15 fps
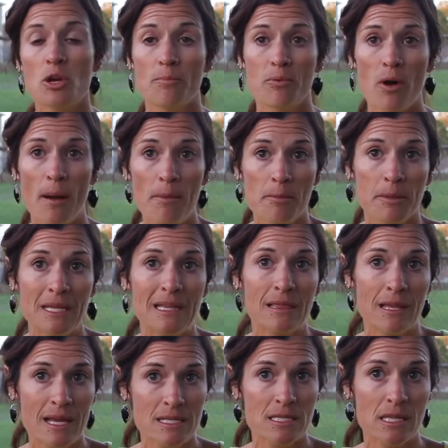They're probably
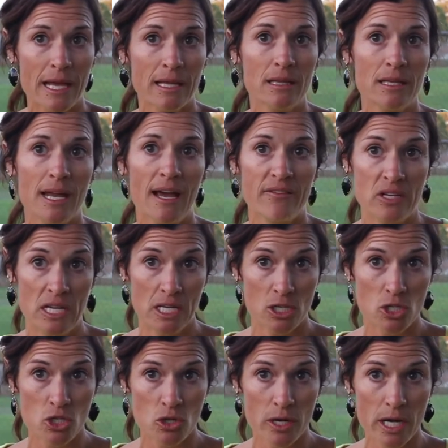less likely to have an
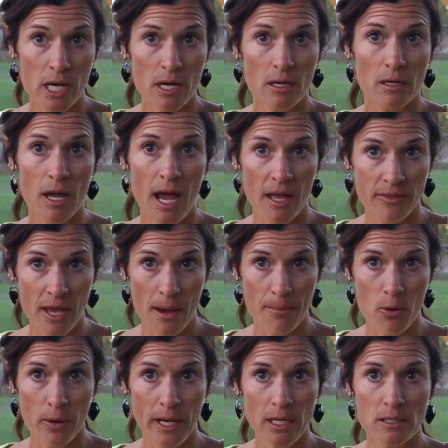injury at that
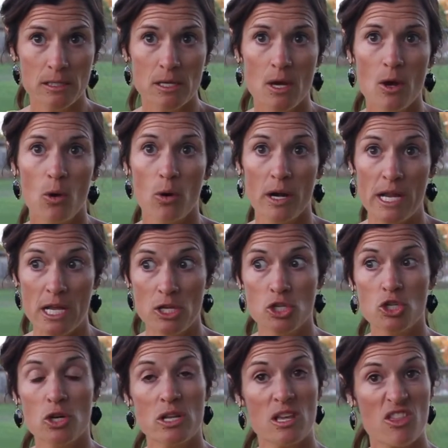point, or an
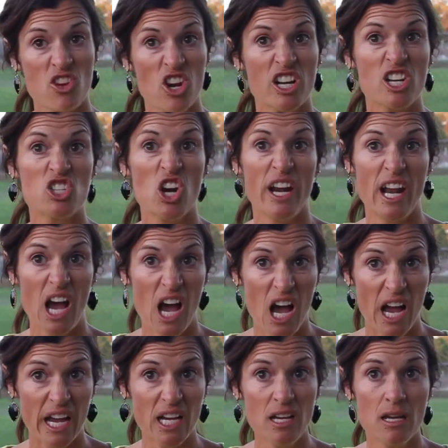injury that they're going to try to
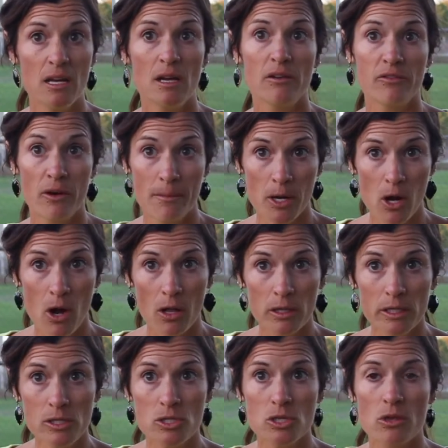hide from a
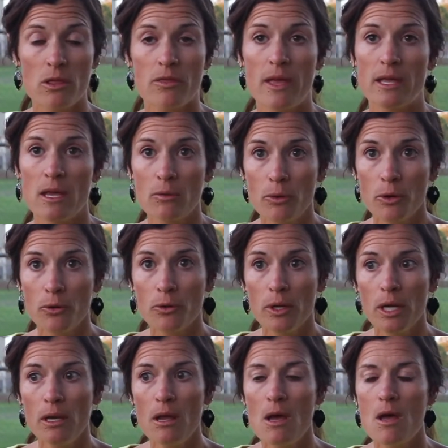college so that they get recruited.